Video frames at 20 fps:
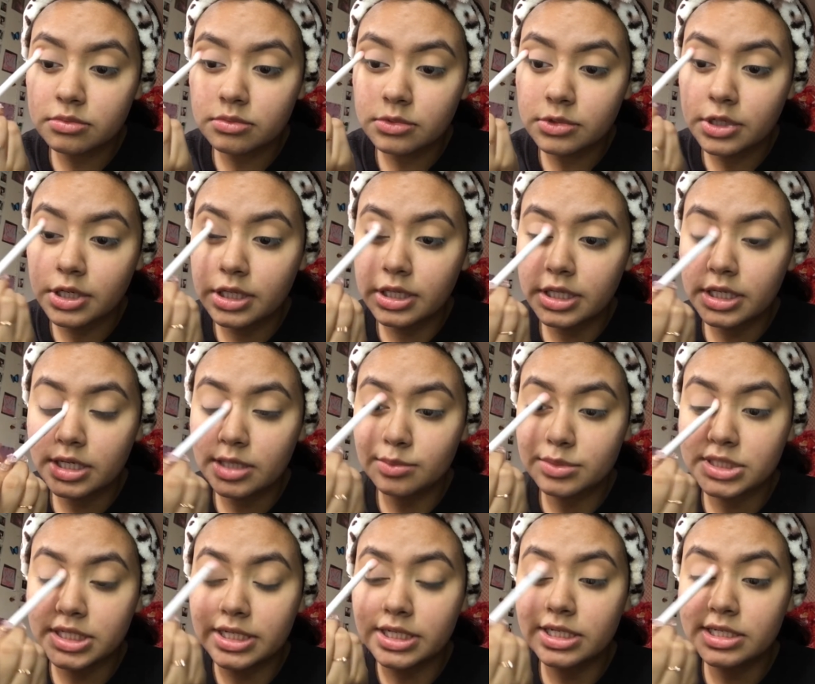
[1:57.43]
And then I'm
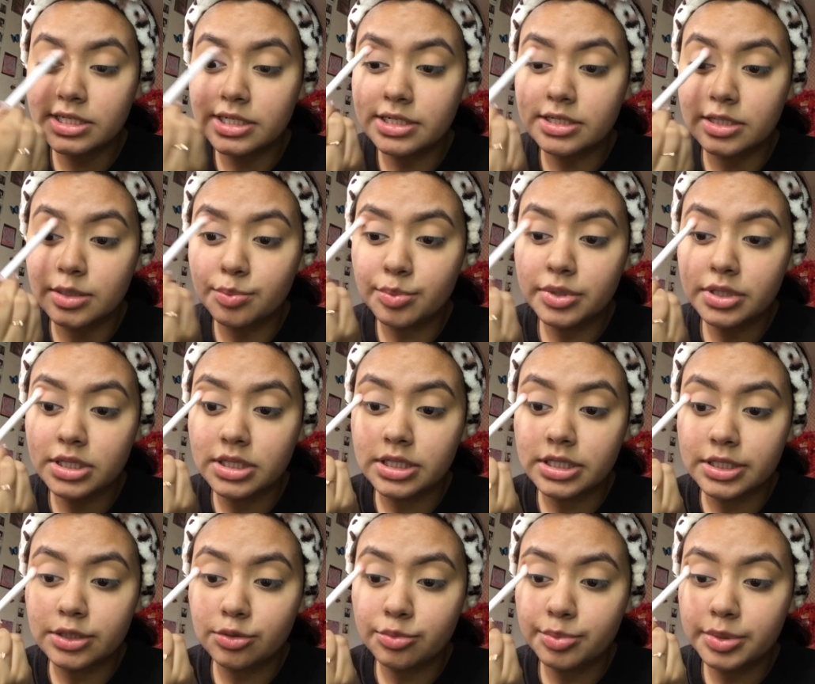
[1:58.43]
taking it up a
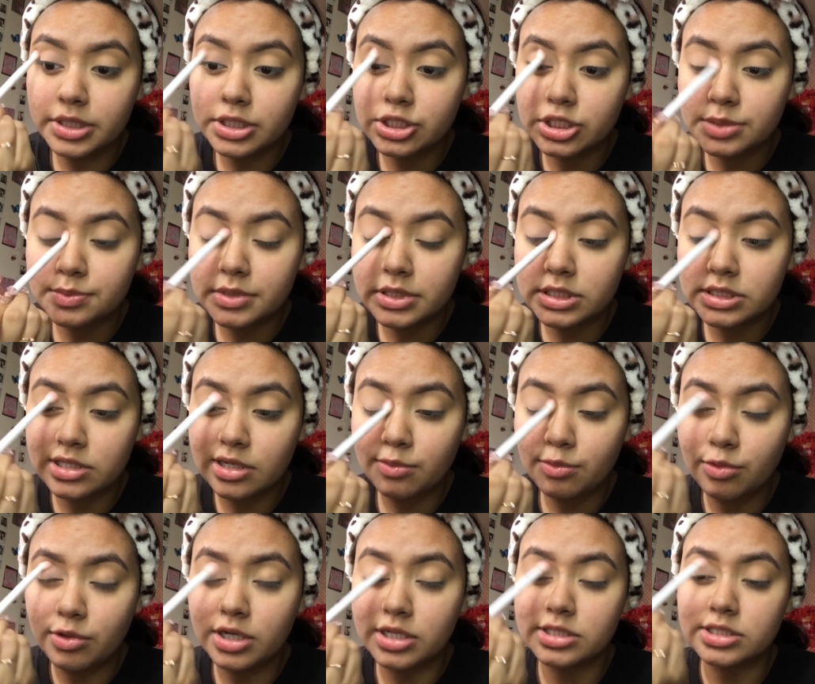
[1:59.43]
little bit just because I
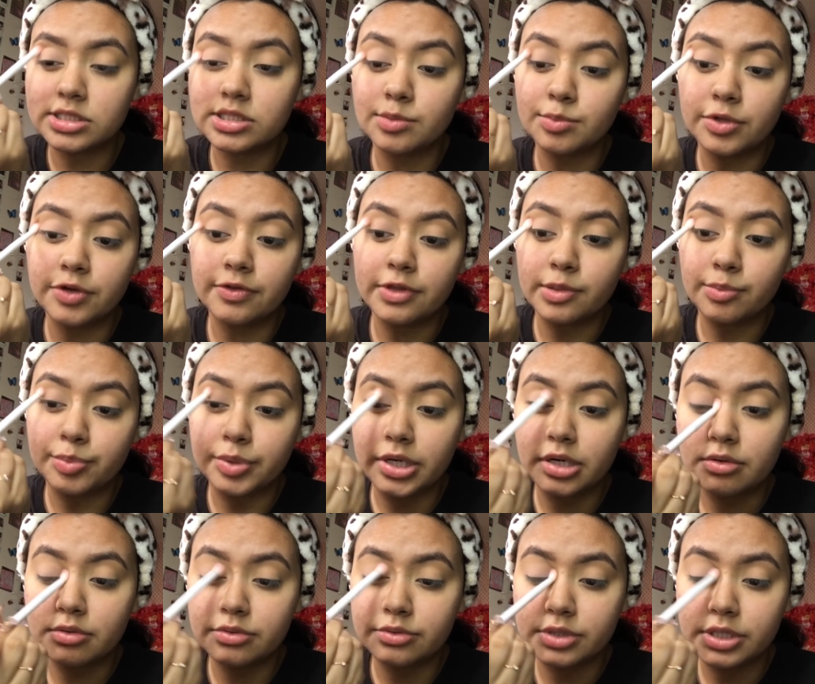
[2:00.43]
want some of the
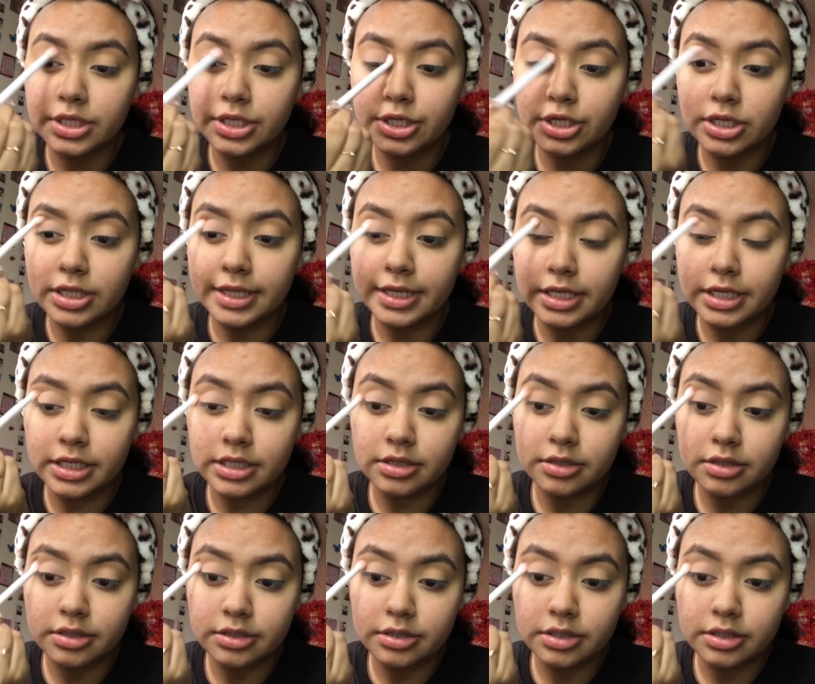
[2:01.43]
brown here, like in the